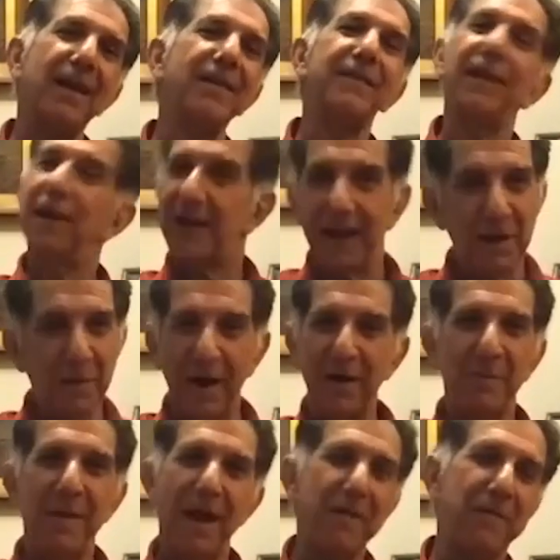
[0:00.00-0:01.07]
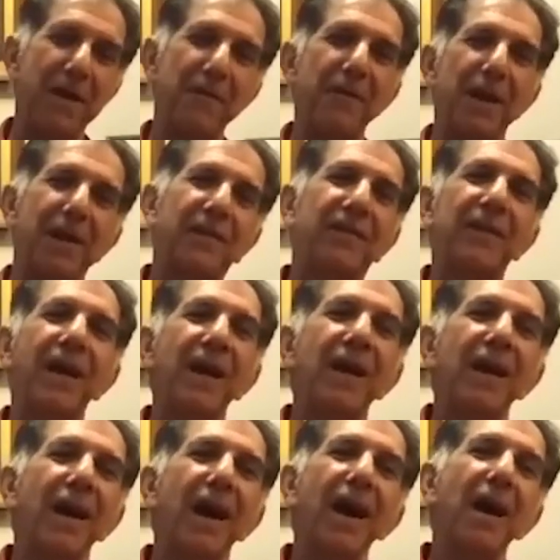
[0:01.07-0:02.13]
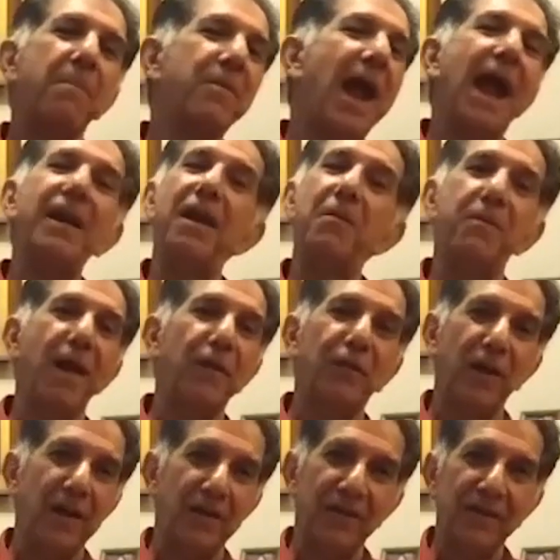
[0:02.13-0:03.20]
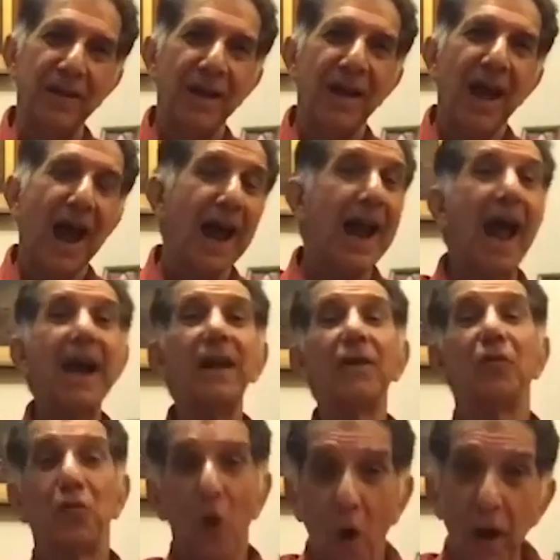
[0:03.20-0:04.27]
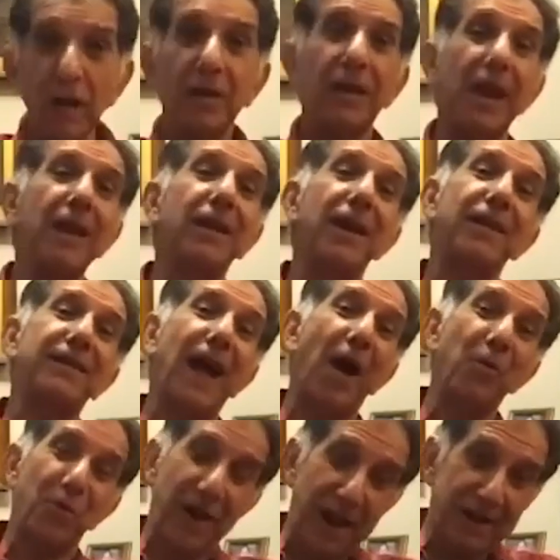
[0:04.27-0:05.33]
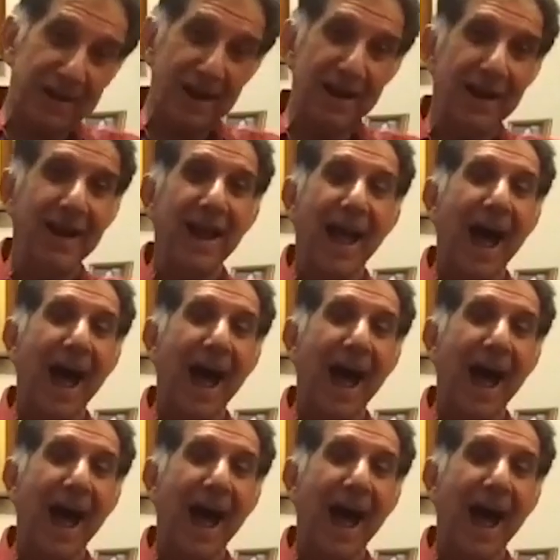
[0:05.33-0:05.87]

and certainly one of my favorites, uh, Pride and Prejudice. And I don't think it's outdated.